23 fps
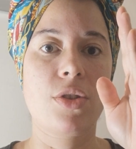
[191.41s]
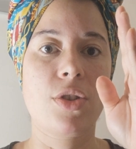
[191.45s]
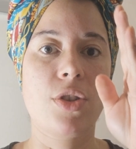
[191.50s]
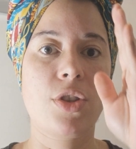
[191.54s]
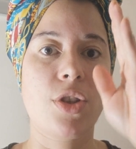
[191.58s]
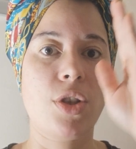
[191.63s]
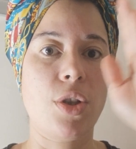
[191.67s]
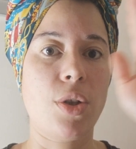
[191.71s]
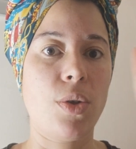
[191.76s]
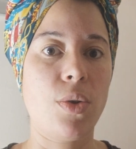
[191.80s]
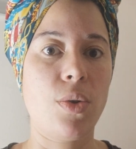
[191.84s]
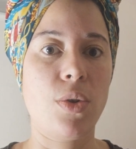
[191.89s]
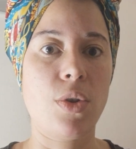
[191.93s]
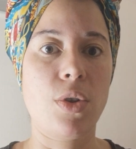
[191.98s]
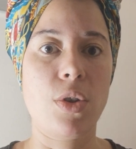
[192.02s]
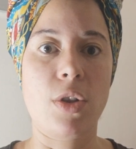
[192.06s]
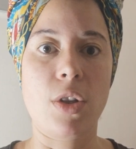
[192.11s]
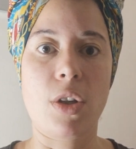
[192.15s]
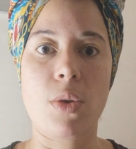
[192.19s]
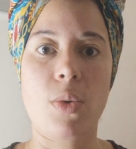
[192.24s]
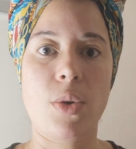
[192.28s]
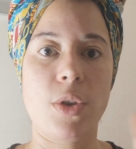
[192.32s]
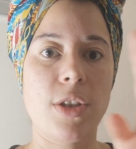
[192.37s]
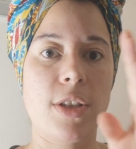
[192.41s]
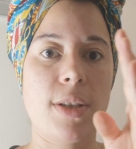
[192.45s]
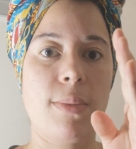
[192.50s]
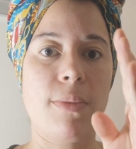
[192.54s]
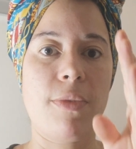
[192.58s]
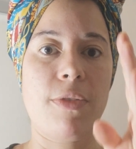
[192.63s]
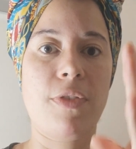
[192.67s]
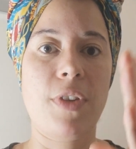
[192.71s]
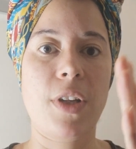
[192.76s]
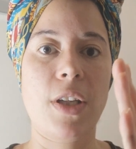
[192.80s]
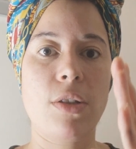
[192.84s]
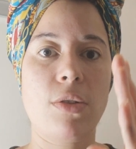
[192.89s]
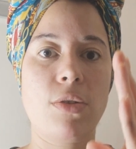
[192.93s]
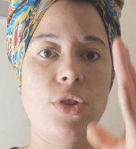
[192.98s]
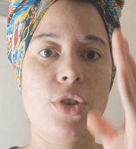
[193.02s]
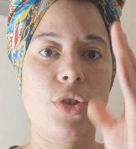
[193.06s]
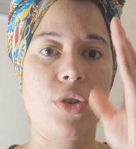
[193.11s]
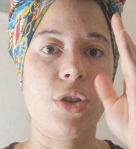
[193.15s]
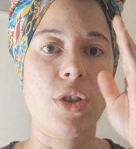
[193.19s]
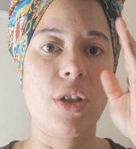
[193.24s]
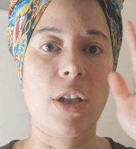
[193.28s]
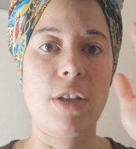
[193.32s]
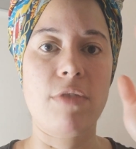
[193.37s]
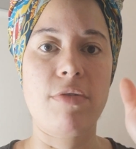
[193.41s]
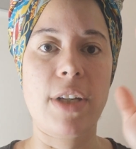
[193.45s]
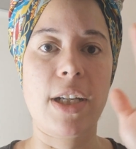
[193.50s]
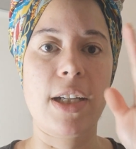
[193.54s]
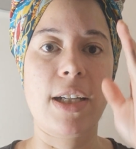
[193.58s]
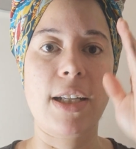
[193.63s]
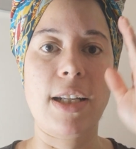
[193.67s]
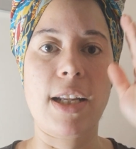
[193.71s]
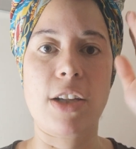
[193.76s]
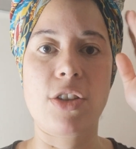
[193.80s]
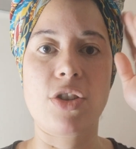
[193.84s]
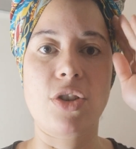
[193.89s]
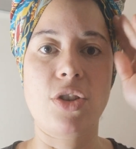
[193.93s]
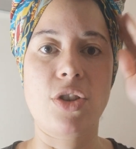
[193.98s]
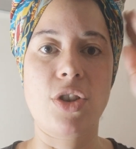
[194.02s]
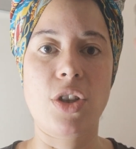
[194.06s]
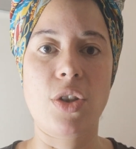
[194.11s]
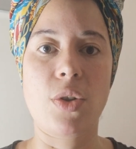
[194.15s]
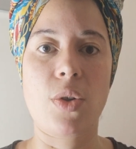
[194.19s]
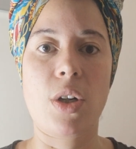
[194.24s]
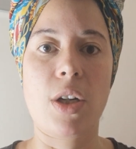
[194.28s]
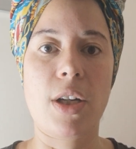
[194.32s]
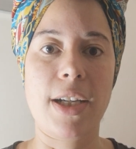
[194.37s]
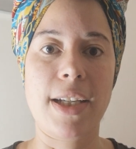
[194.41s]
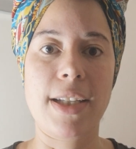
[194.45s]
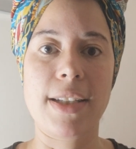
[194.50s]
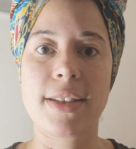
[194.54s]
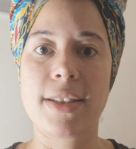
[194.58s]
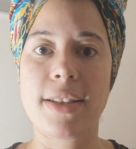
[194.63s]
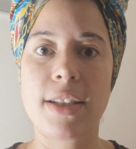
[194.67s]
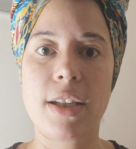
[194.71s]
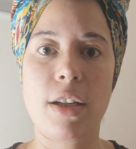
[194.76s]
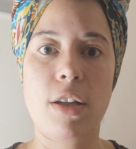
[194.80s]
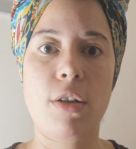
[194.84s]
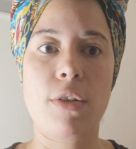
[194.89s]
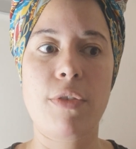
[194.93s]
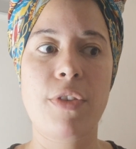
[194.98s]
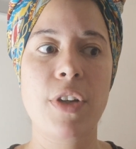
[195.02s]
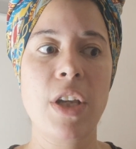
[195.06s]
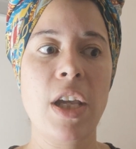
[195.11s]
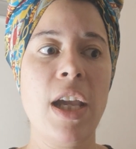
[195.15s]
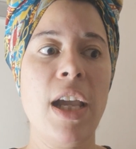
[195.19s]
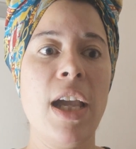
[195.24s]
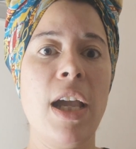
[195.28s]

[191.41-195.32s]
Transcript: to the quantum field, your direct connection to your higher self,